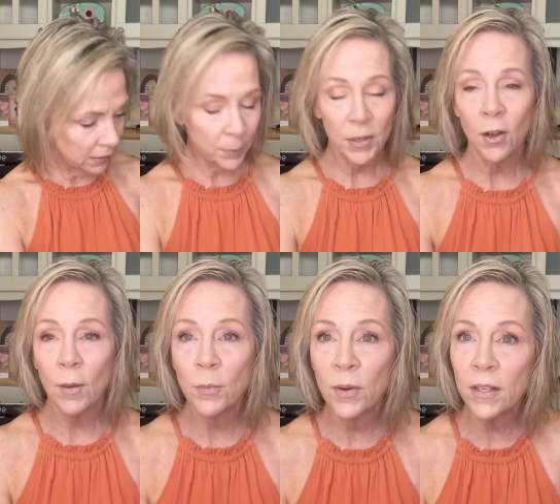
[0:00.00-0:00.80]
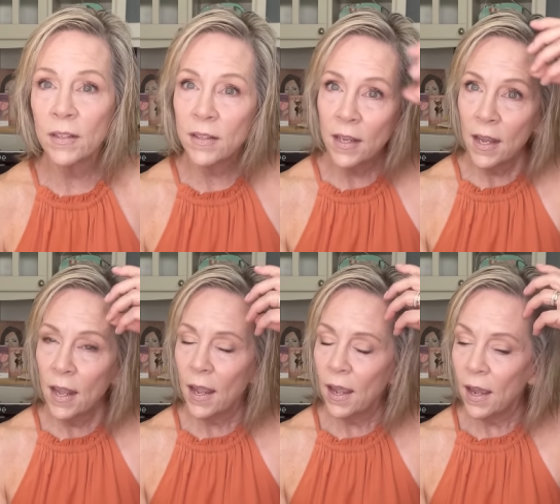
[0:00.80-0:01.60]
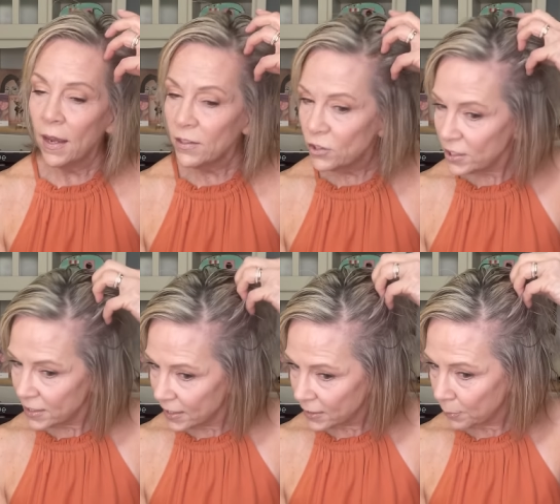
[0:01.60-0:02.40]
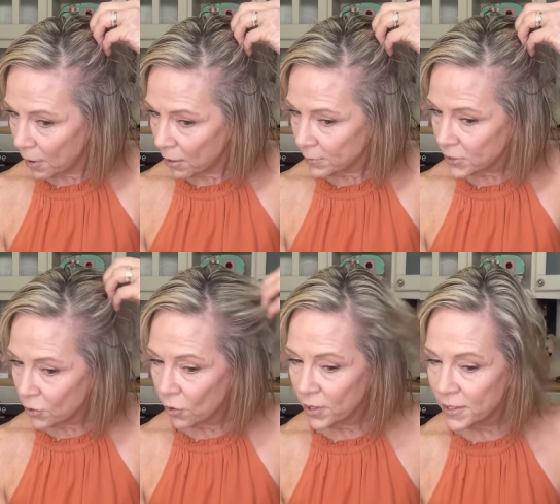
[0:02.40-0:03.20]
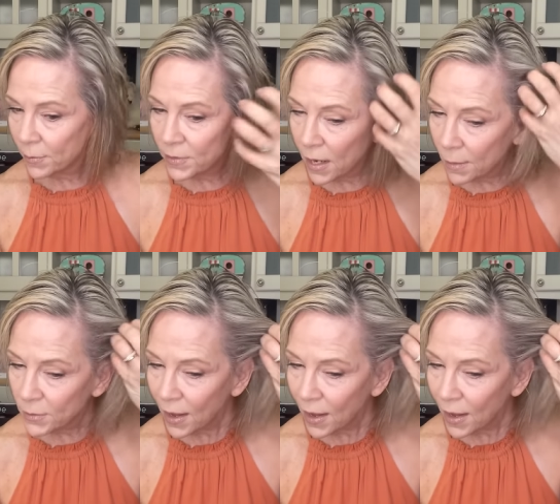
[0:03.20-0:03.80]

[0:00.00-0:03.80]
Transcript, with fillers: of clip it up with just to get the bottom started sometimes.